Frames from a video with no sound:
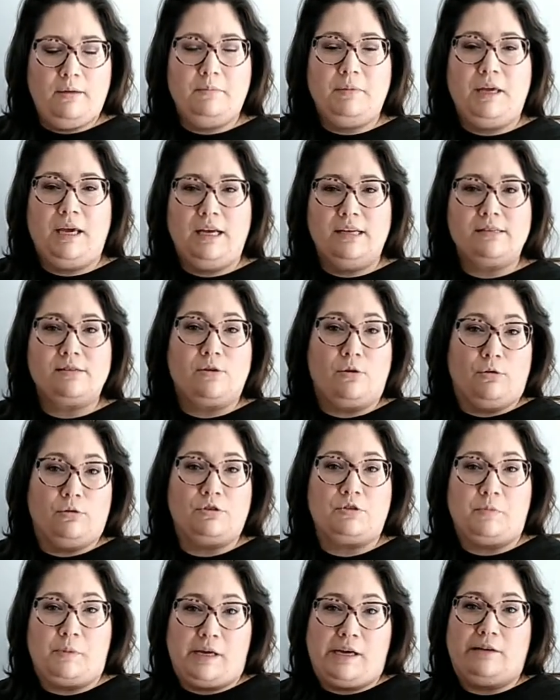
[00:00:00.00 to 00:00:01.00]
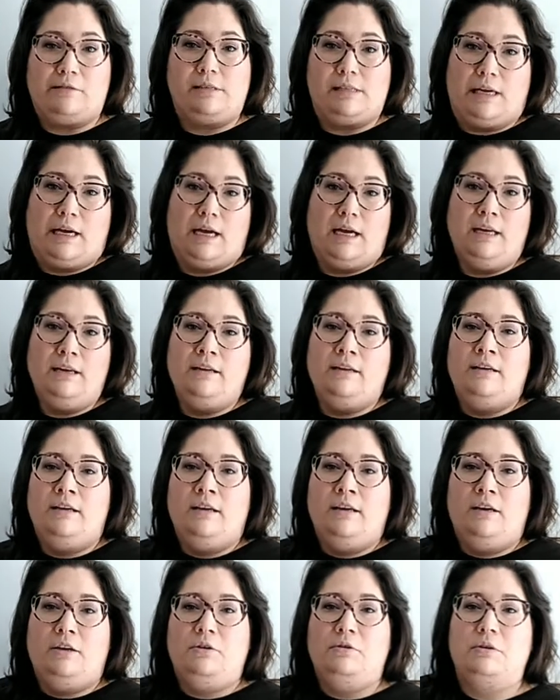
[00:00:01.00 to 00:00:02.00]
Yes, Kolsch Me Outside.
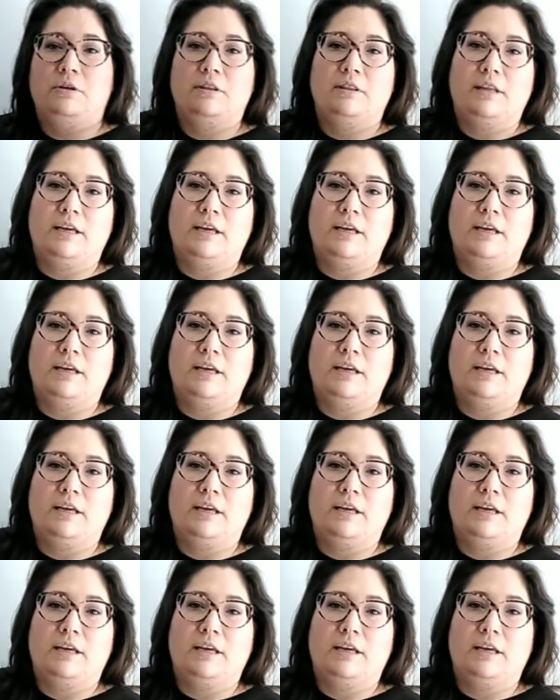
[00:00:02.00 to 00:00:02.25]
You can